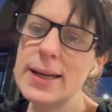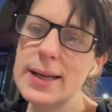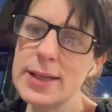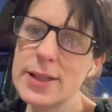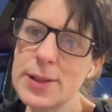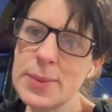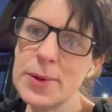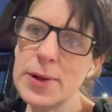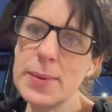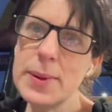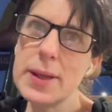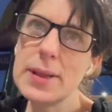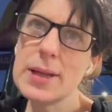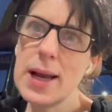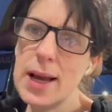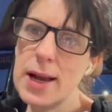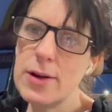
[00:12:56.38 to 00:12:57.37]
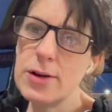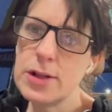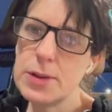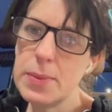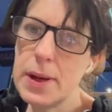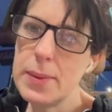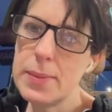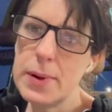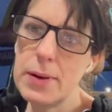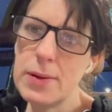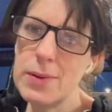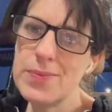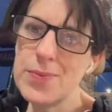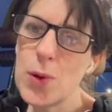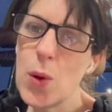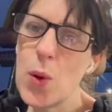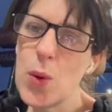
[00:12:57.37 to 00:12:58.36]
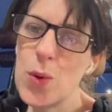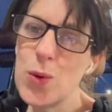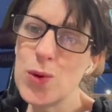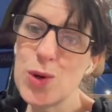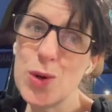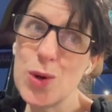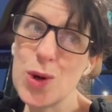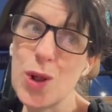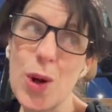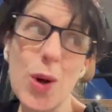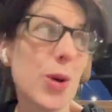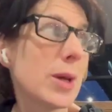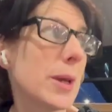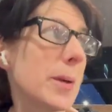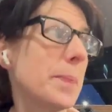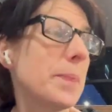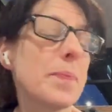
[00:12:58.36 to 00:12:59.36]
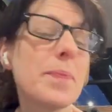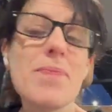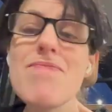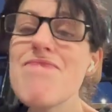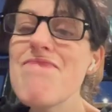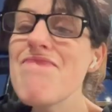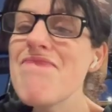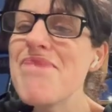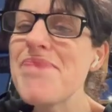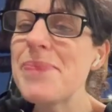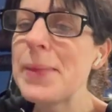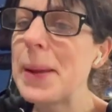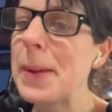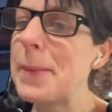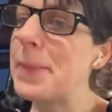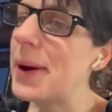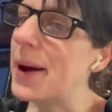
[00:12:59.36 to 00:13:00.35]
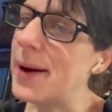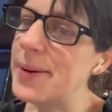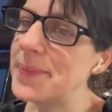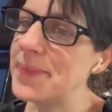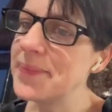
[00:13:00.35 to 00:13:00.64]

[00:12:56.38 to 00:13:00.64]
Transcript: So I'm gonna be tired by about 2 o'clock, but